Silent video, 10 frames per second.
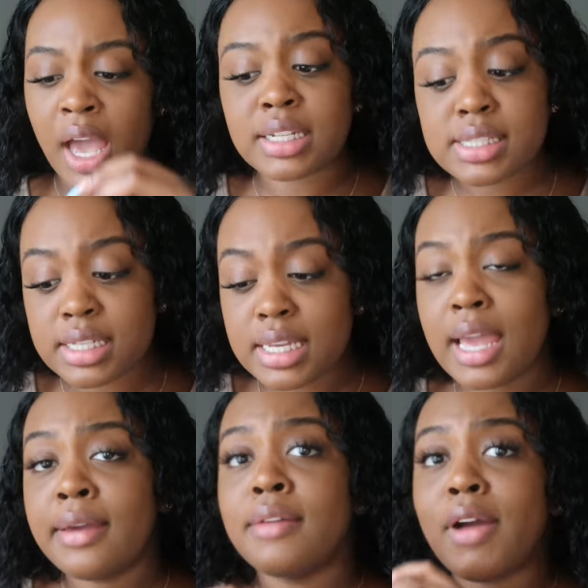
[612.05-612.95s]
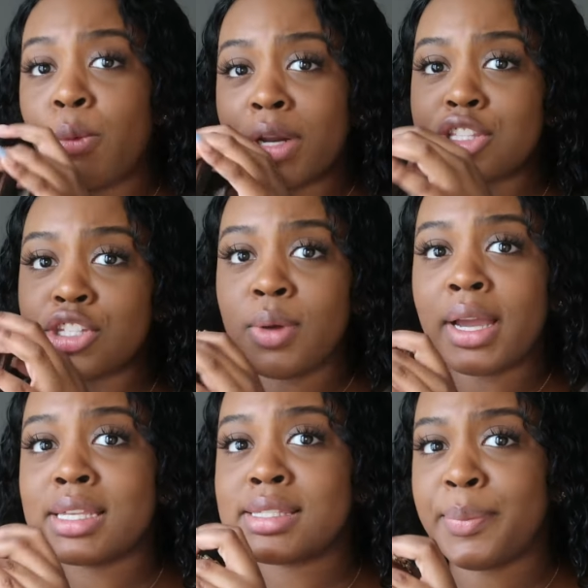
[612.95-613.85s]
Honestly, if I wanted
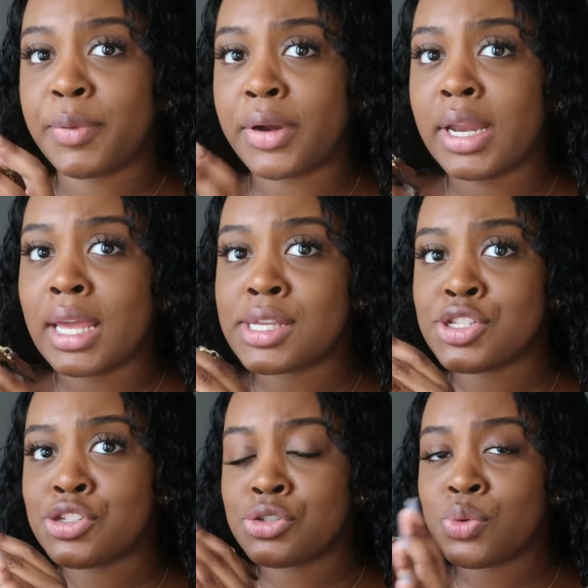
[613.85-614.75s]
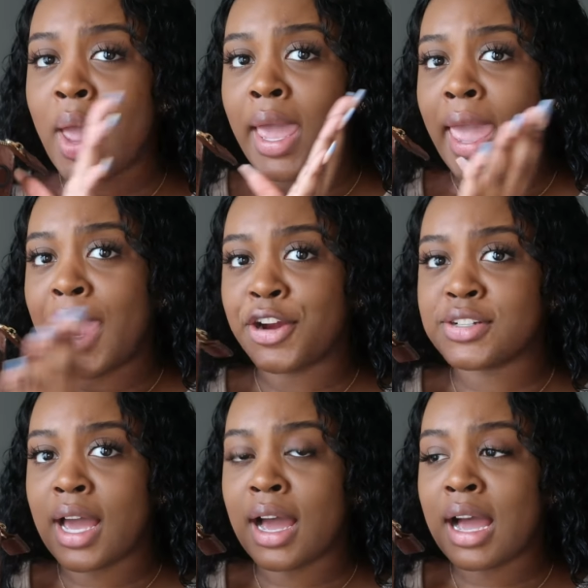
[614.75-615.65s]
to, I could separate it and do
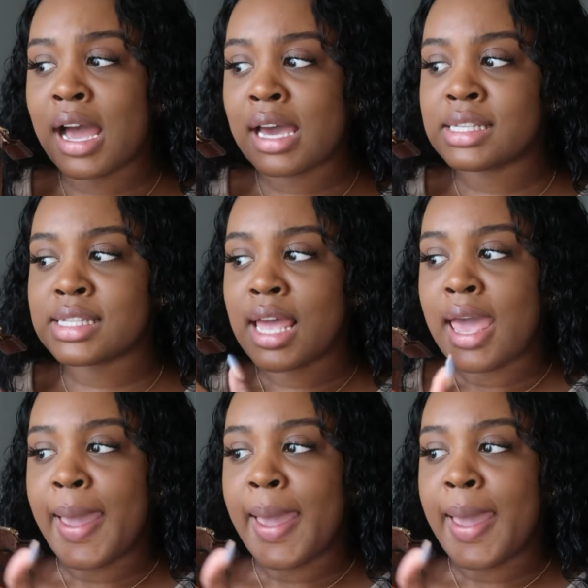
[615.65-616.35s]
hair ties,